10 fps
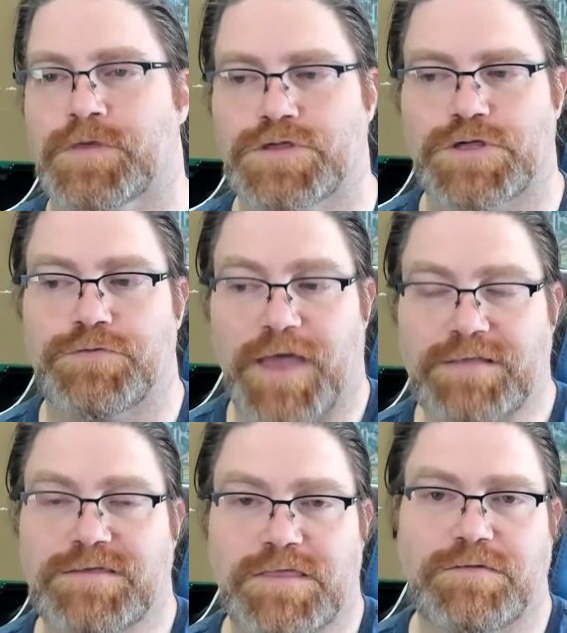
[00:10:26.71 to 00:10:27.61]
So
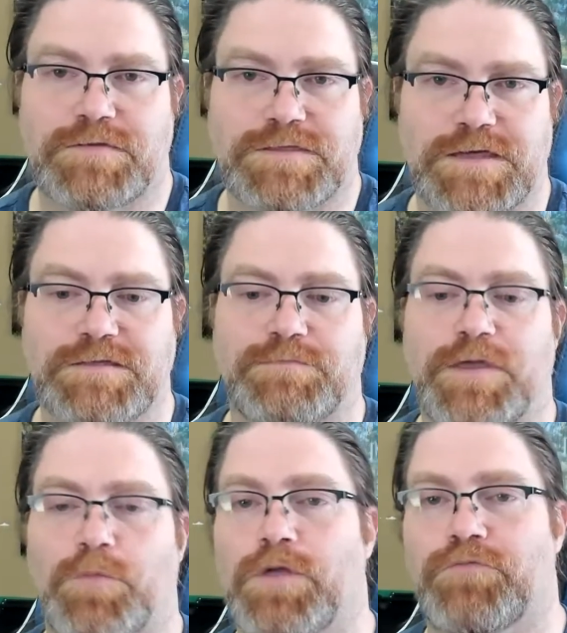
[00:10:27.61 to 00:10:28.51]
that's the system
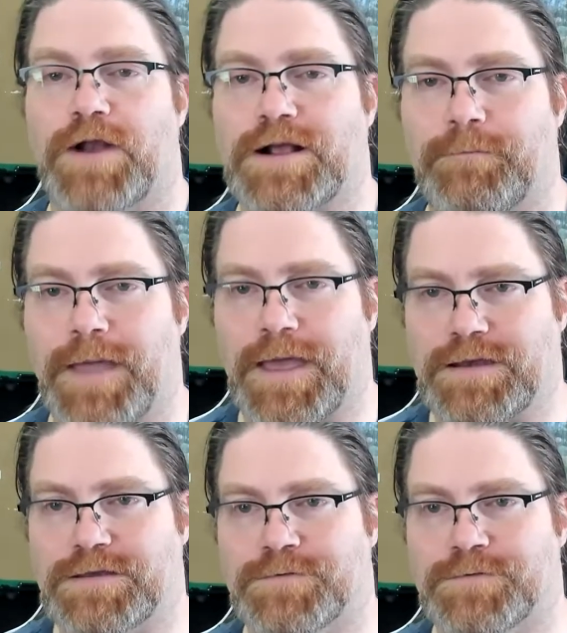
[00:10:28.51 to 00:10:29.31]
that we recommend.